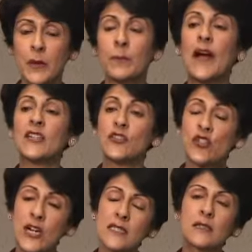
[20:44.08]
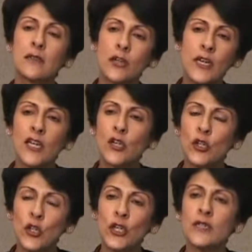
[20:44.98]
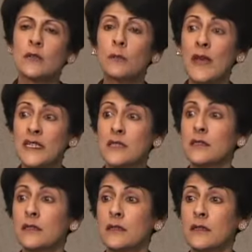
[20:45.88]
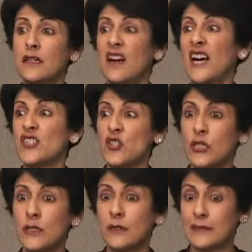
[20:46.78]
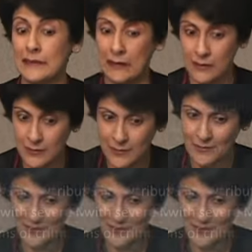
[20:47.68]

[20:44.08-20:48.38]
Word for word: by just learning good mental hygiene skills